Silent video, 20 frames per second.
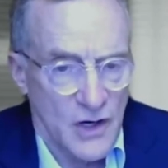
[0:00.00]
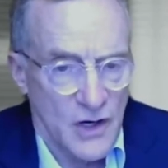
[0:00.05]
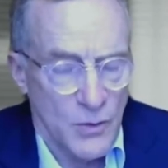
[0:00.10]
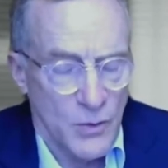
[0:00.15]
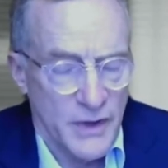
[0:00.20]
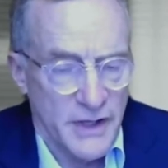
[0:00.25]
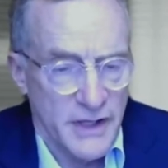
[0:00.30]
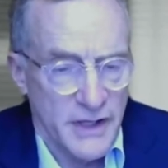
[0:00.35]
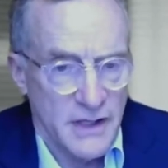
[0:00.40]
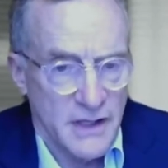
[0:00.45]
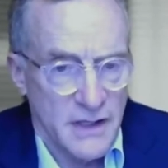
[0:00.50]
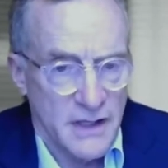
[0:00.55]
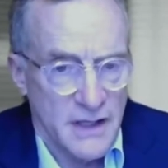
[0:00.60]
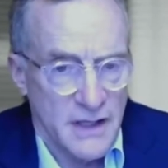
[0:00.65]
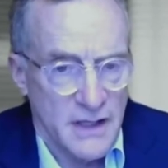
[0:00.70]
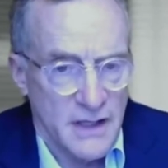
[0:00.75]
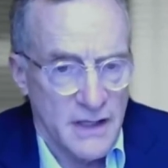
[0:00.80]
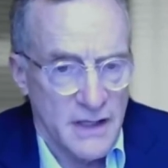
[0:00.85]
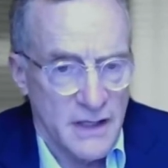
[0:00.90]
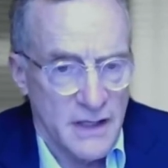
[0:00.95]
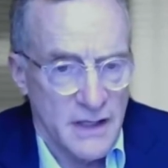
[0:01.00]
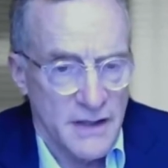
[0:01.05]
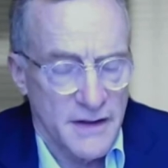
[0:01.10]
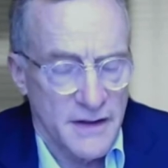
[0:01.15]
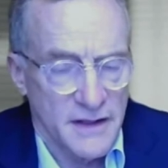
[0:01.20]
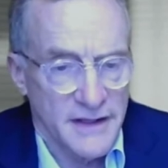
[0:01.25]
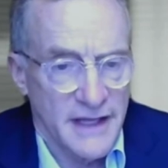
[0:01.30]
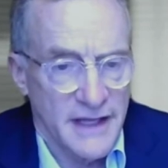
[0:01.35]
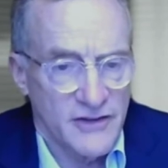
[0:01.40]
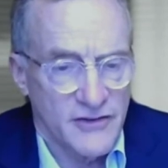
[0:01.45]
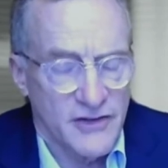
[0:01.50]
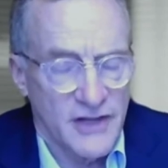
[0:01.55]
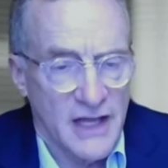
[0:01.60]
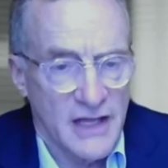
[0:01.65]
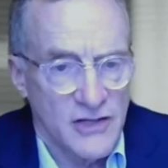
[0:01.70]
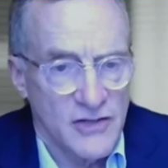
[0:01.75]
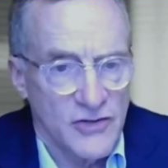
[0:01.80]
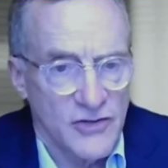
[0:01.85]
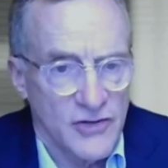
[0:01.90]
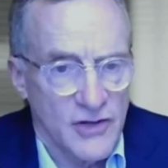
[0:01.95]
Are we in the late
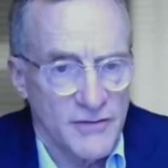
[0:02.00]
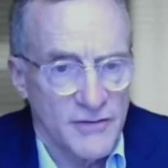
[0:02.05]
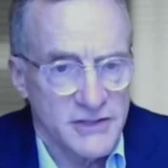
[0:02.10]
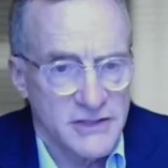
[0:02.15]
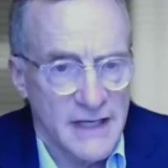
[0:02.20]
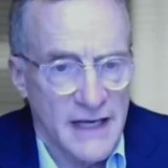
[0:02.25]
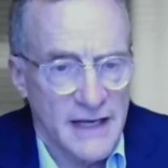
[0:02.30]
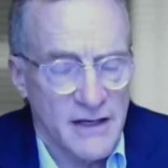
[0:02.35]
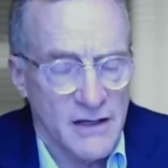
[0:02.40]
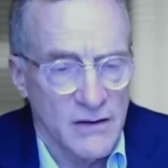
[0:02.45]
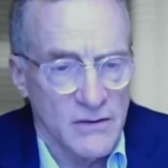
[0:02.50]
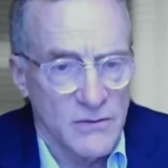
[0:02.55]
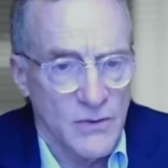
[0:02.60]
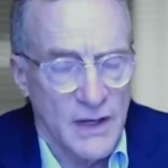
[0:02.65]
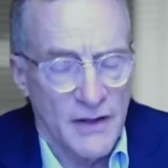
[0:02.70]
stages of a cycle?